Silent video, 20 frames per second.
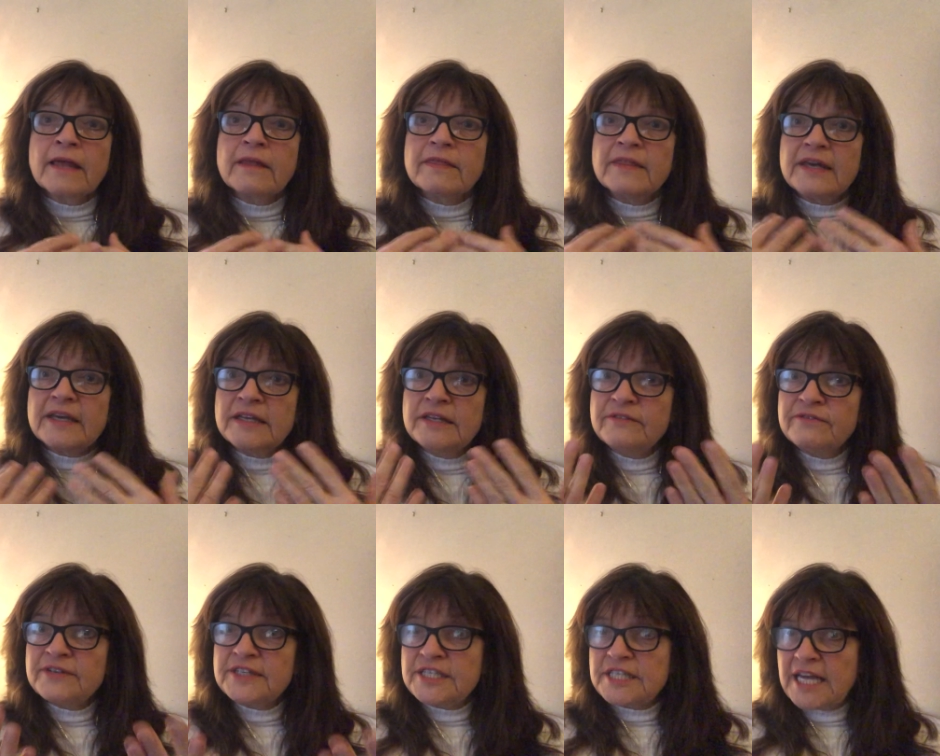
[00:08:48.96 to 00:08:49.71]
the
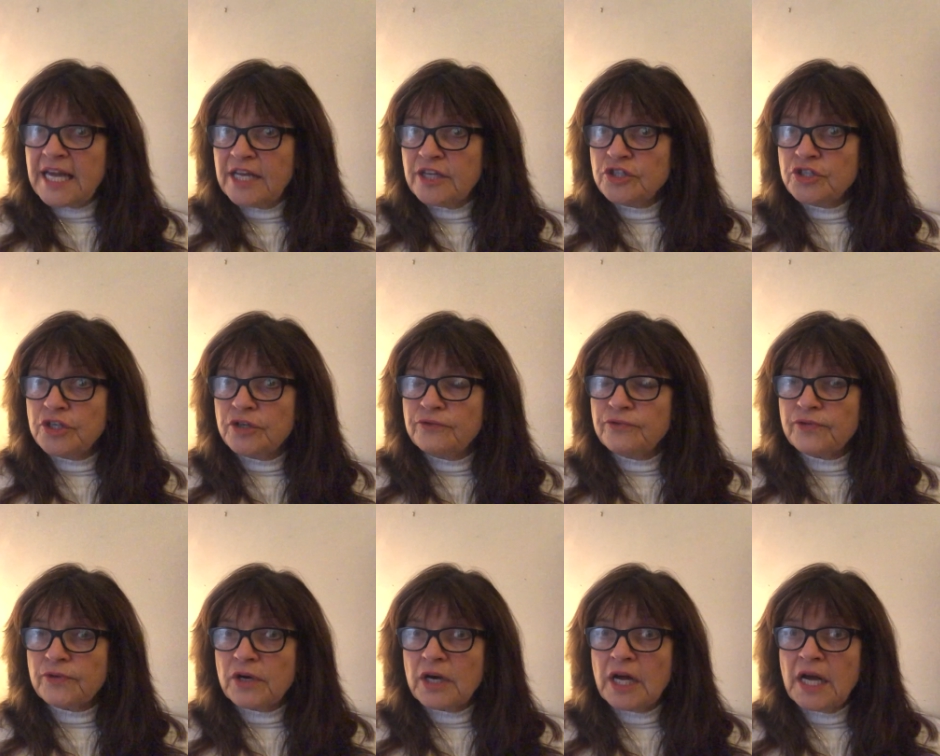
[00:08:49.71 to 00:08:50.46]
invitation
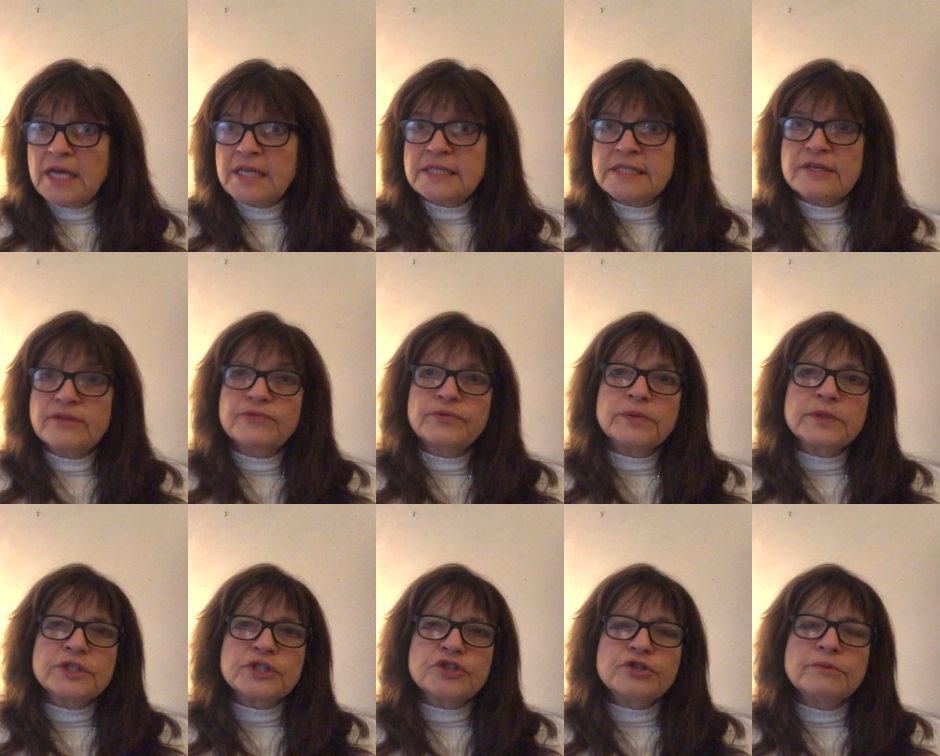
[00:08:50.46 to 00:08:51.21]
for us, if
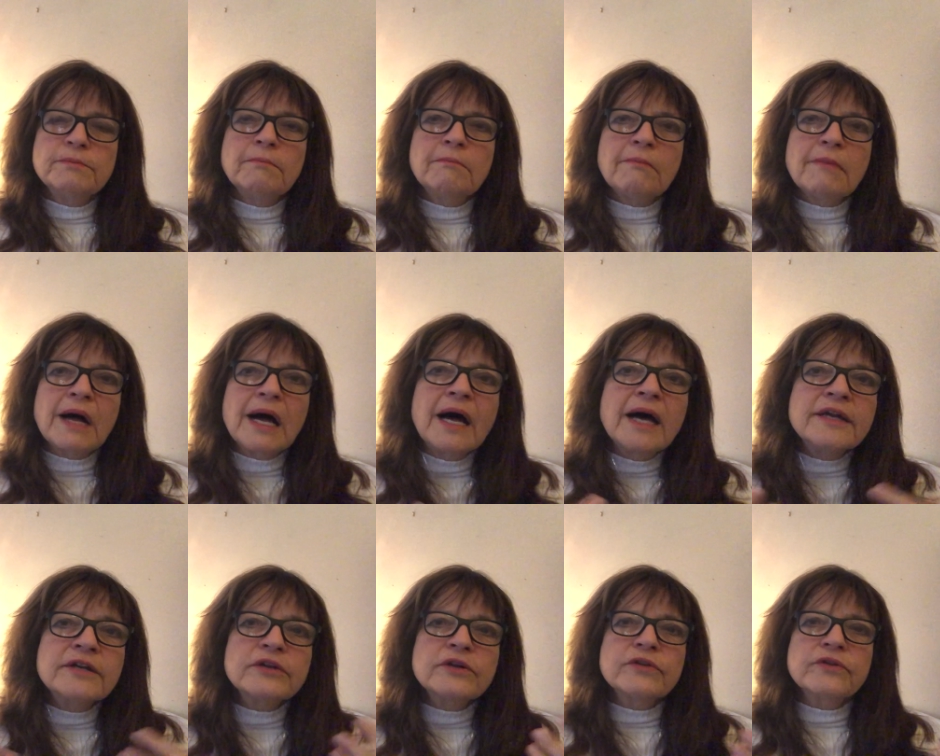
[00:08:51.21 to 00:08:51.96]
we're to
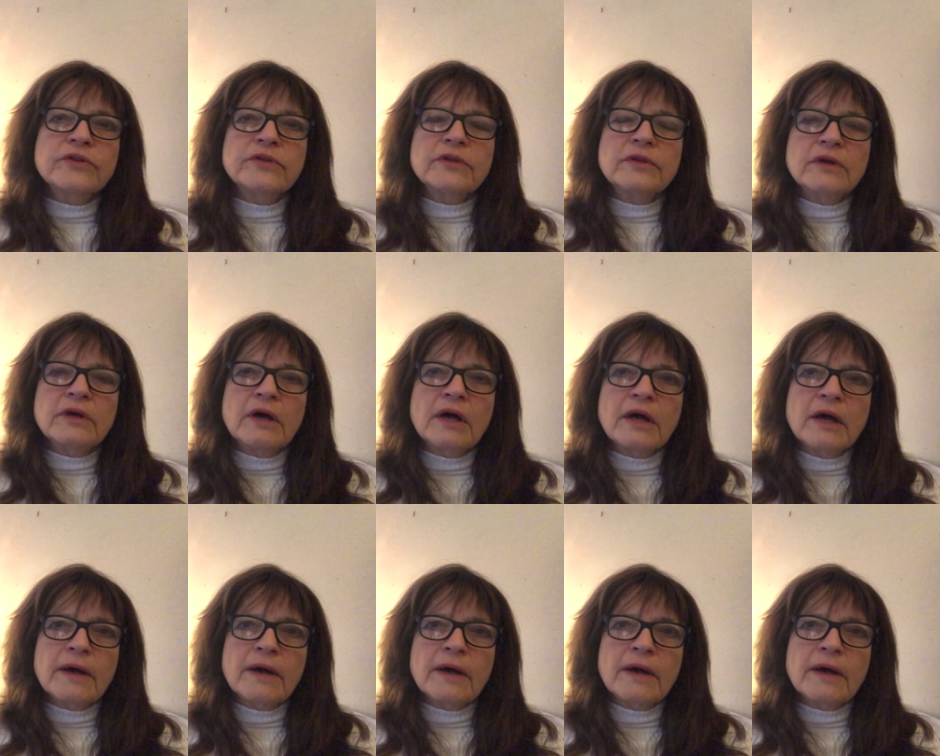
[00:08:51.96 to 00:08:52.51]
model uh,